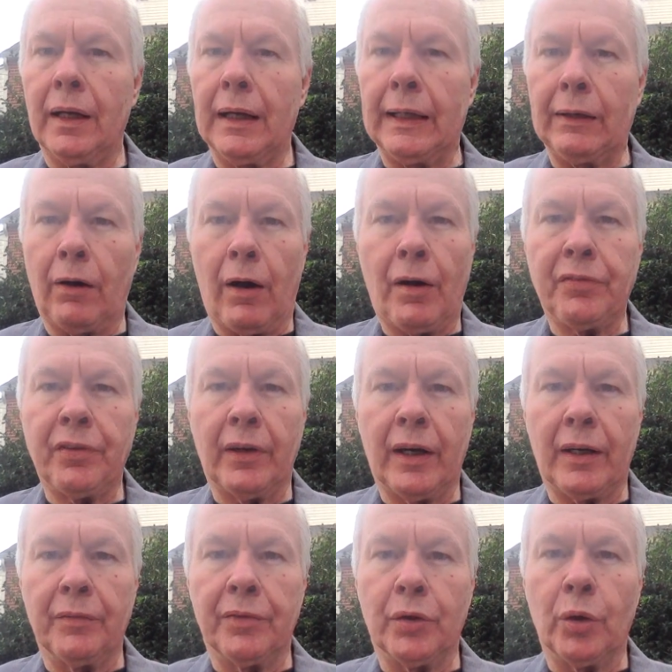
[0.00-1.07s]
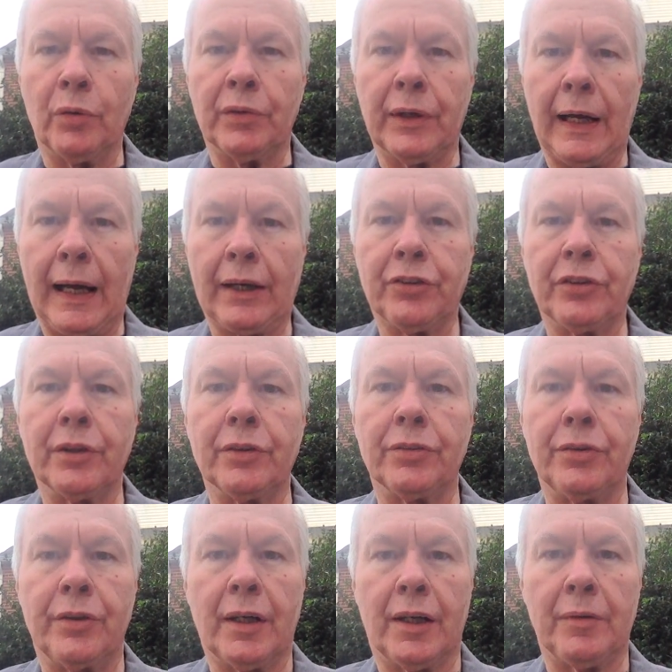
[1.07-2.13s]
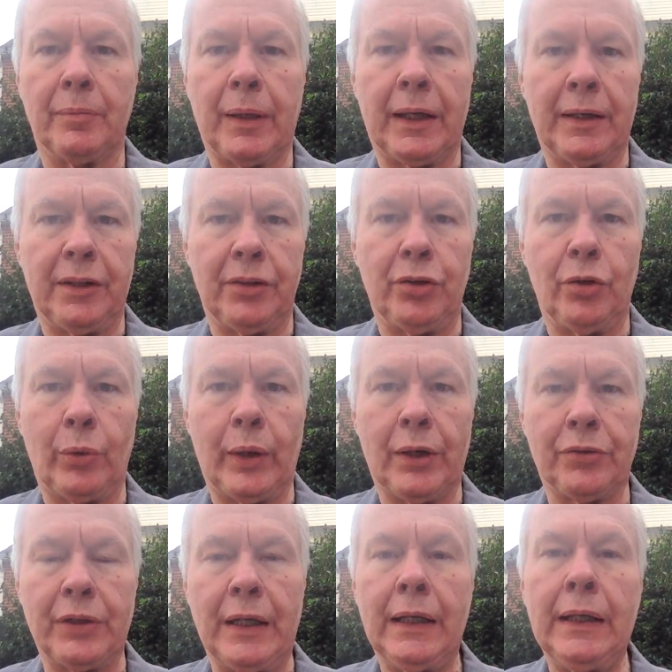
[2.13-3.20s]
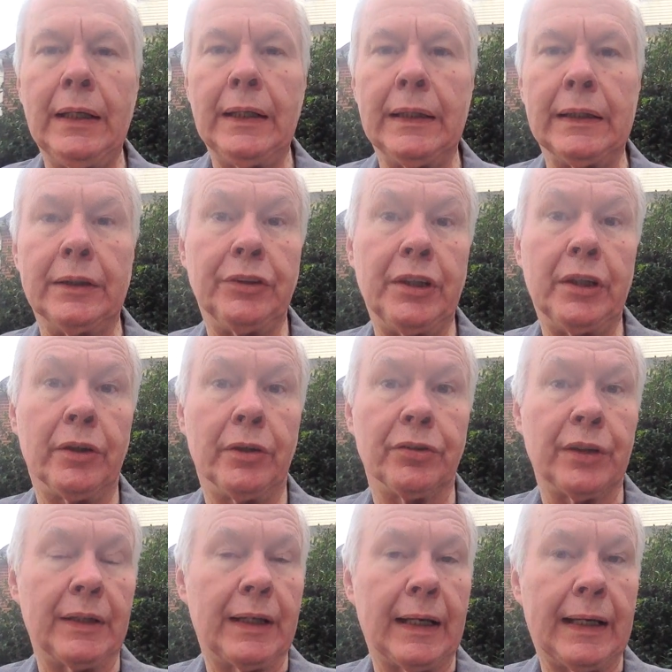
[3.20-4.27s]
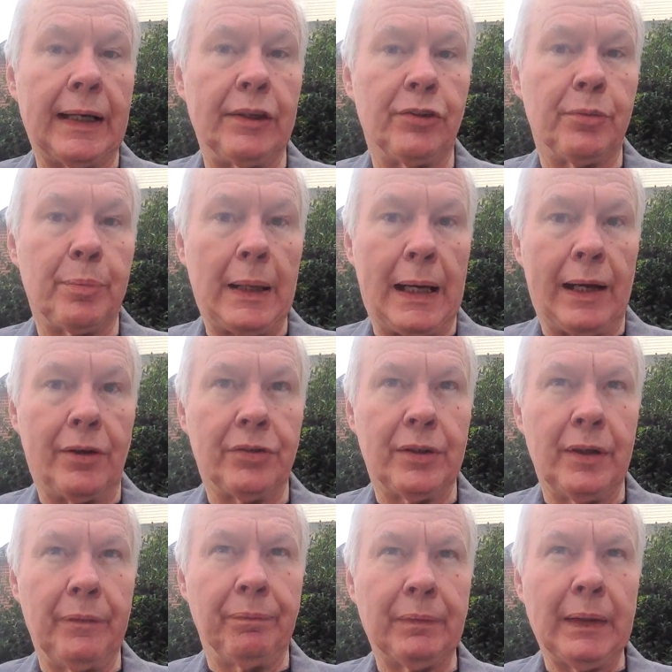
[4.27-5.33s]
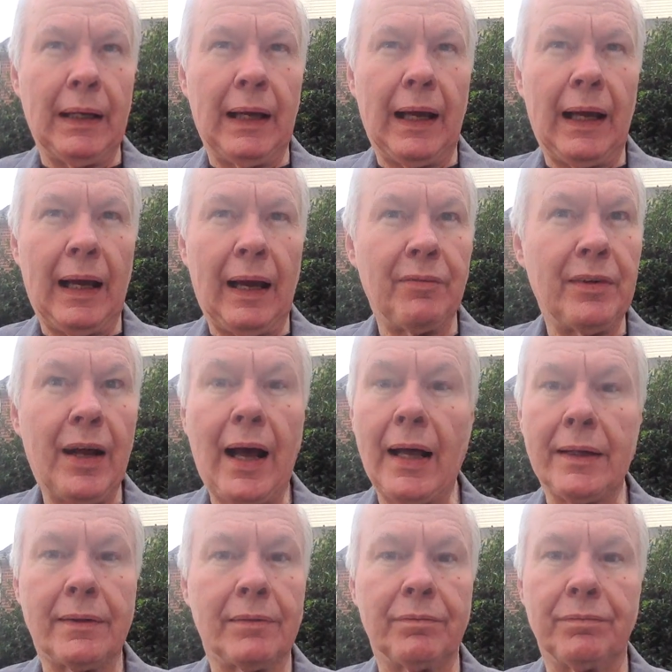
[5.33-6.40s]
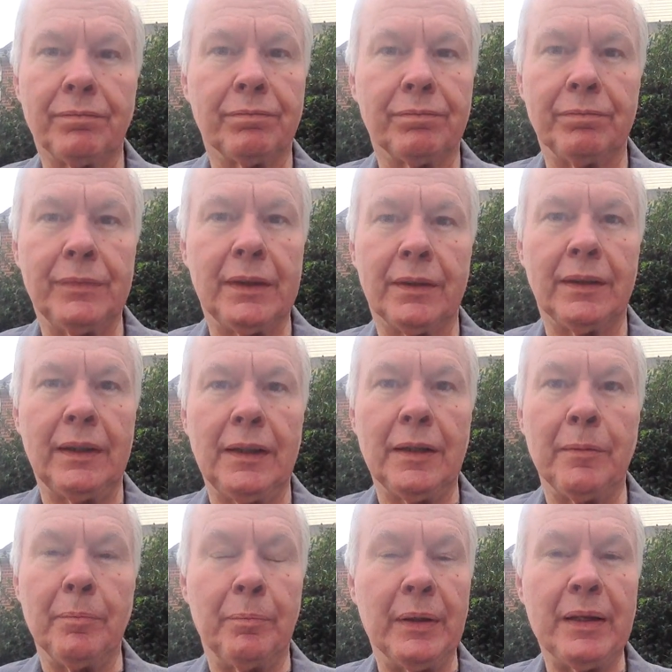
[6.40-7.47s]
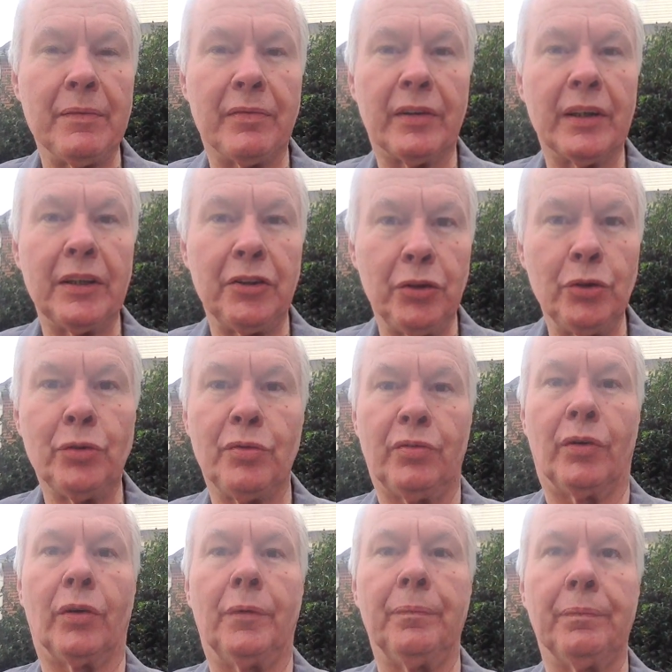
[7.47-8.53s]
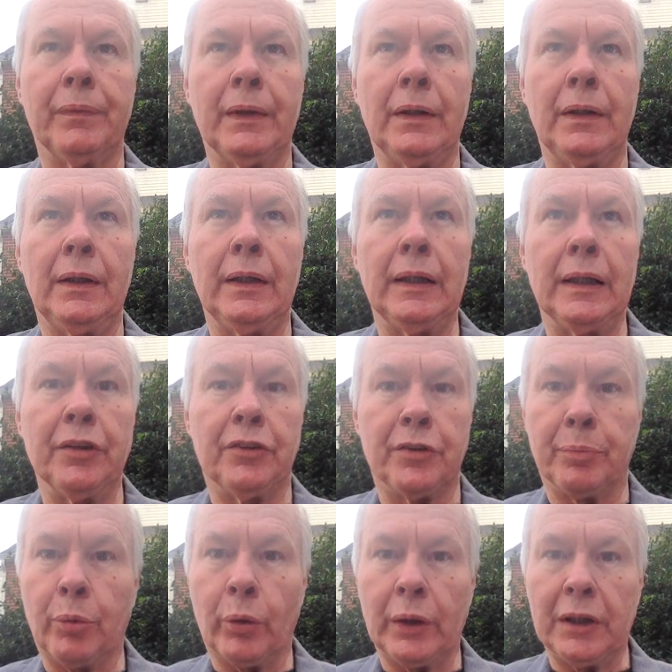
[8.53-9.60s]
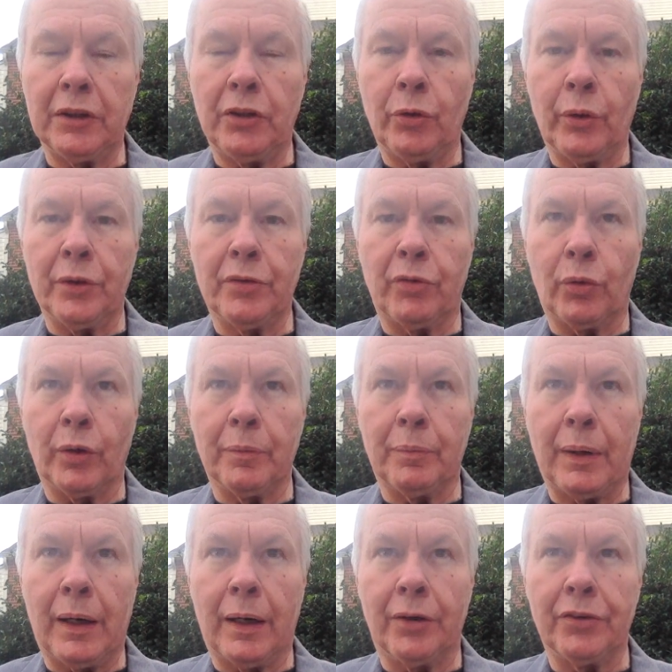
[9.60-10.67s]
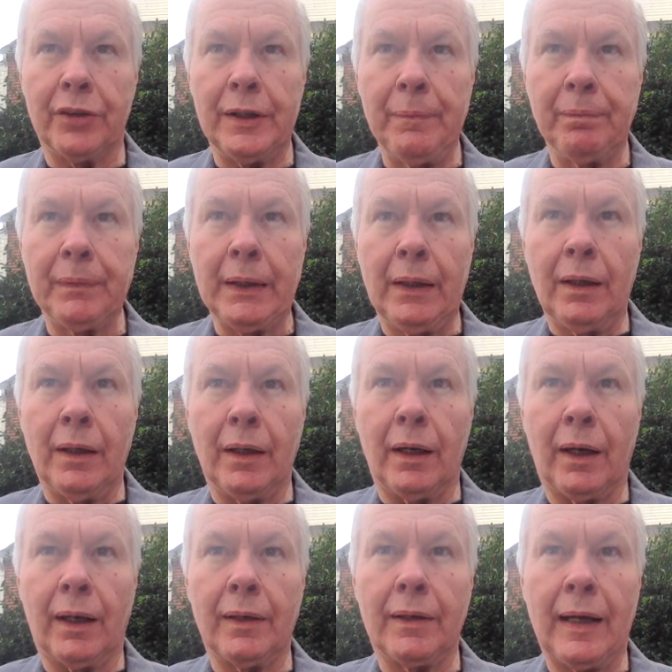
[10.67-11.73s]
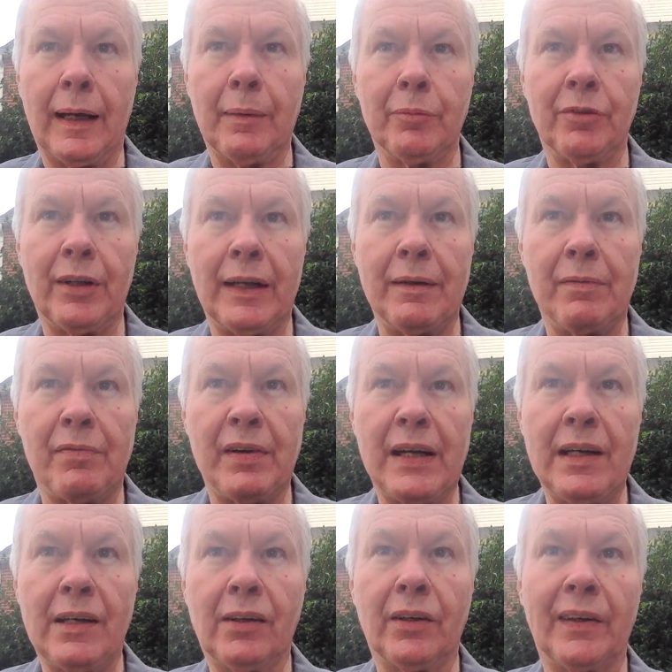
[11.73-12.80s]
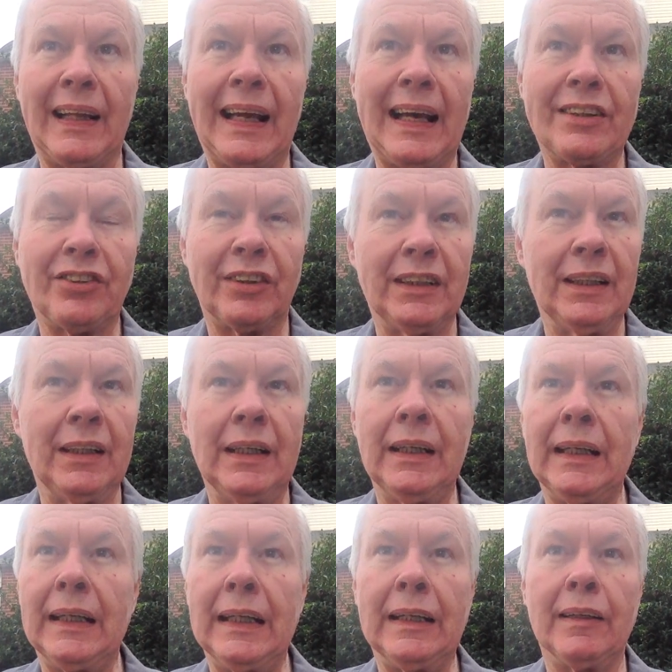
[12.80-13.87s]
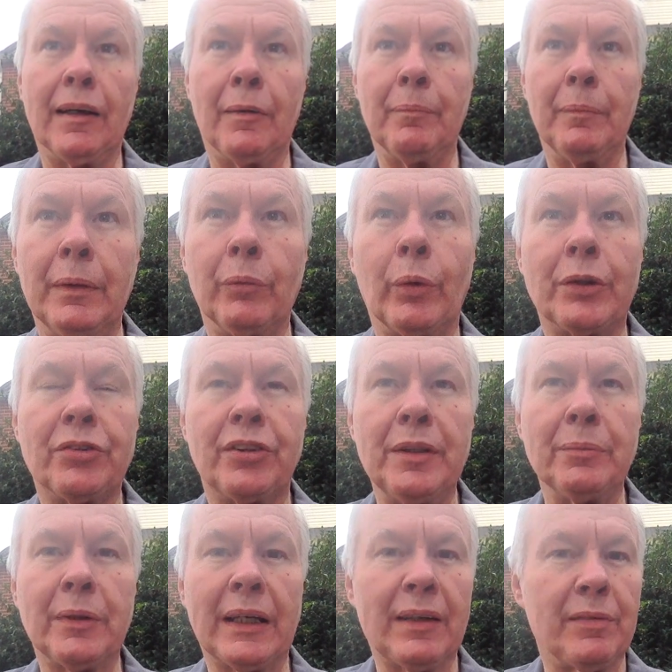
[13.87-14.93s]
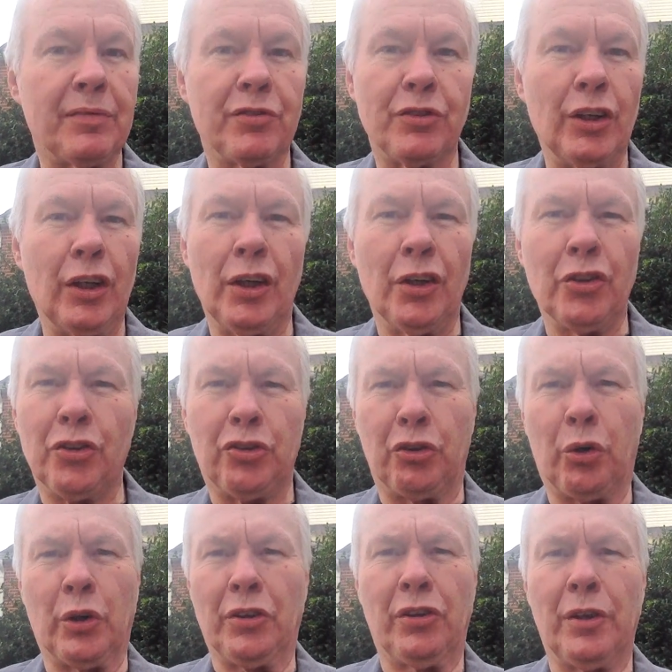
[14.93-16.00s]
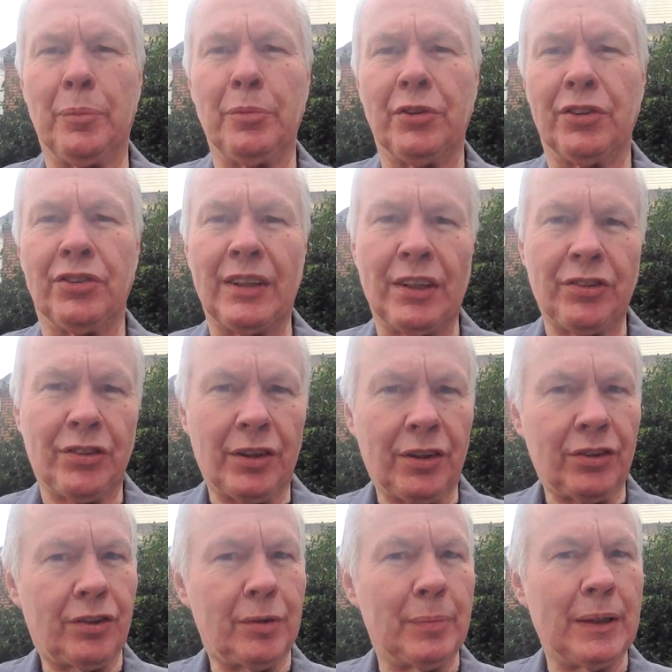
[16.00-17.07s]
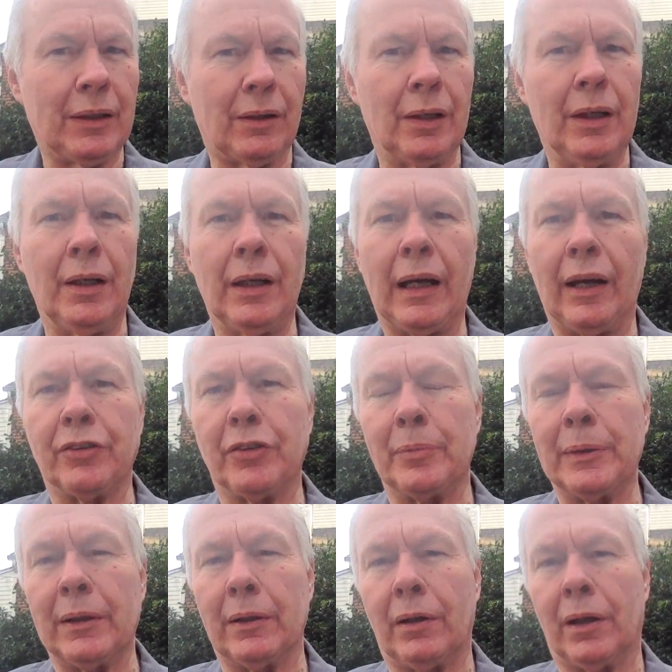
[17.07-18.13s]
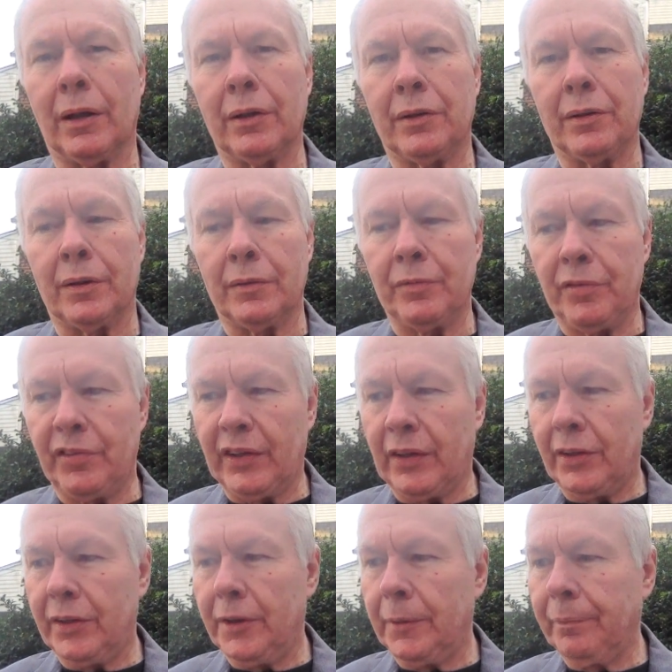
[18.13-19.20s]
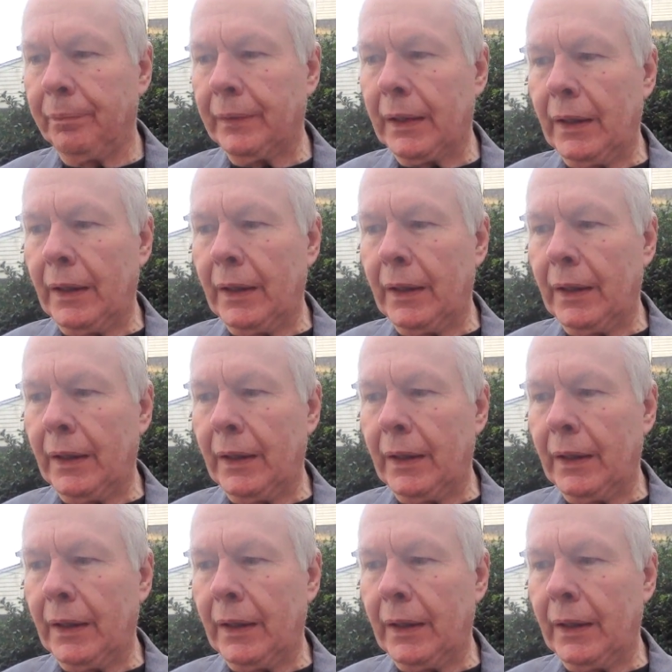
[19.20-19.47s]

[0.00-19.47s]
an awful lot of covert actions done by the U.S. in years and decades past have not been very useful in supporting U.S. foreign policy. A lot of times they fail, or they actually end up, what seems like a short-term success turns out to be a long-term failure.